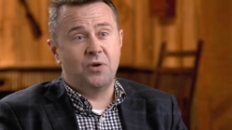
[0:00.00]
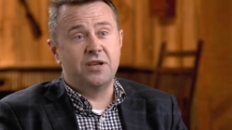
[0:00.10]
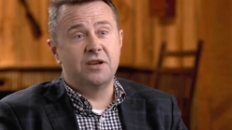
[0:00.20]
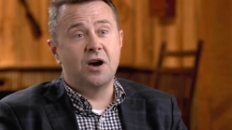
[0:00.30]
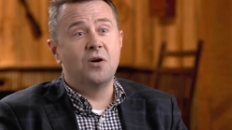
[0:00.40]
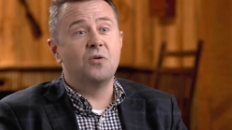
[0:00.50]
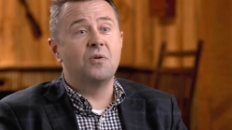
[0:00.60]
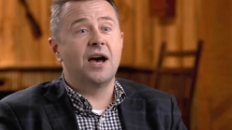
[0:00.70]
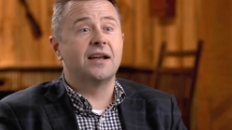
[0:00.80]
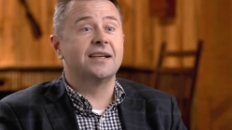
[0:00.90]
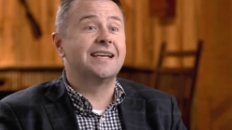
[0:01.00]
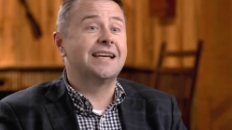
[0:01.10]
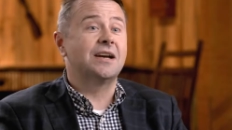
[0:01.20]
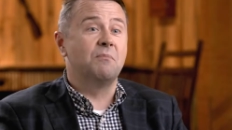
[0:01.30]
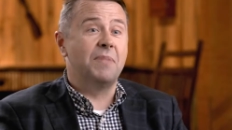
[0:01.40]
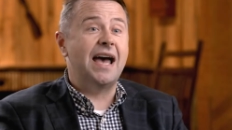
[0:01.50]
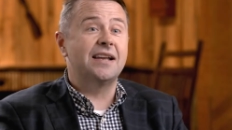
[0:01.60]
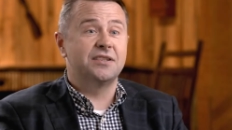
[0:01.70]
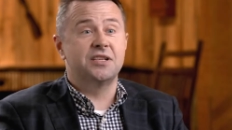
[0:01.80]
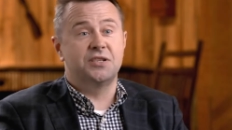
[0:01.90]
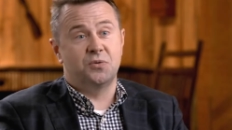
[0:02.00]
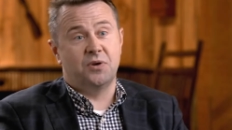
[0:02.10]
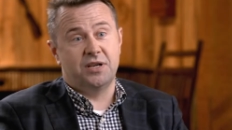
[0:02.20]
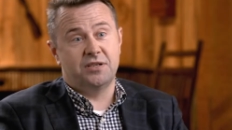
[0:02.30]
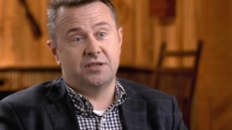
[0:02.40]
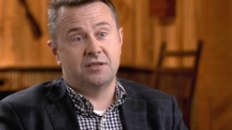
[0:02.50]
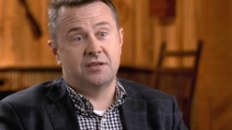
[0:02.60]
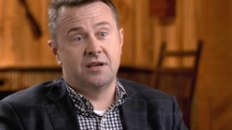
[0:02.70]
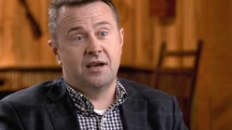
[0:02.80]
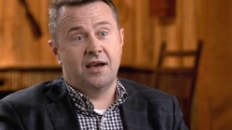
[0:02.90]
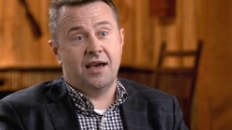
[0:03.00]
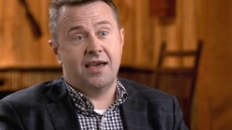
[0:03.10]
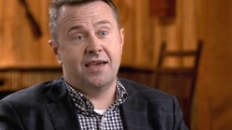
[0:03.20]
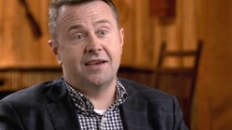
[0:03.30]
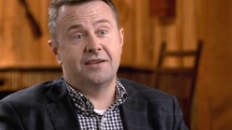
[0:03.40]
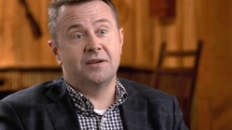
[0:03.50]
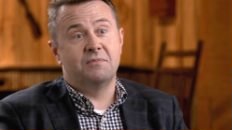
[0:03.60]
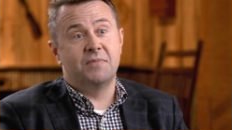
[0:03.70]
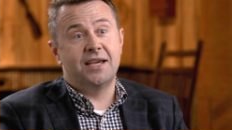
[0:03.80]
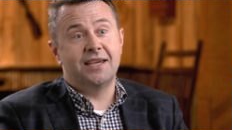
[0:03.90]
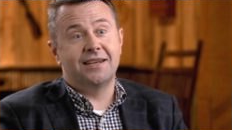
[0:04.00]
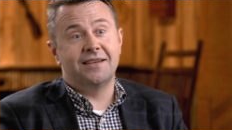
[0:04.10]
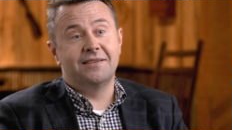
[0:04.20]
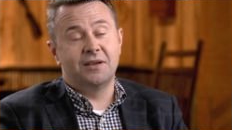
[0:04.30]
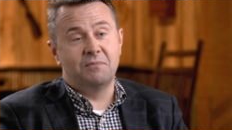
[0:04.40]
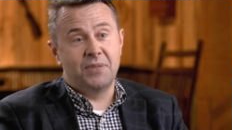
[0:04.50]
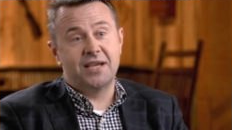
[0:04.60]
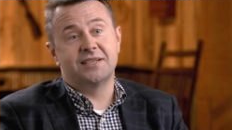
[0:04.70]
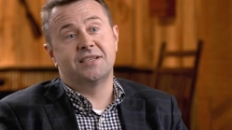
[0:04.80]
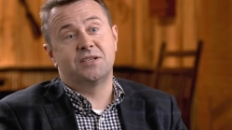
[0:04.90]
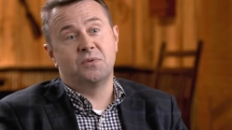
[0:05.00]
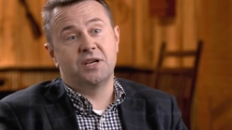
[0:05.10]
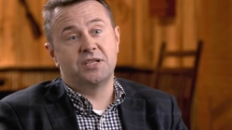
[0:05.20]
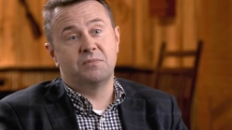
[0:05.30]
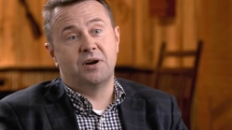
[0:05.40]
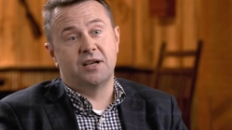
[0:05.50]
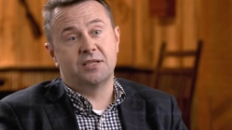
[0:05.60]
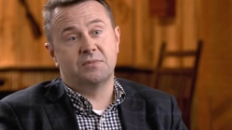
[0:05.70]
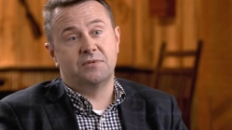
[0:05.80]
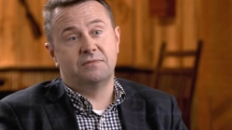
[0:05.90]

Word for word: we know how to take a bad situation and make it the best situation possible.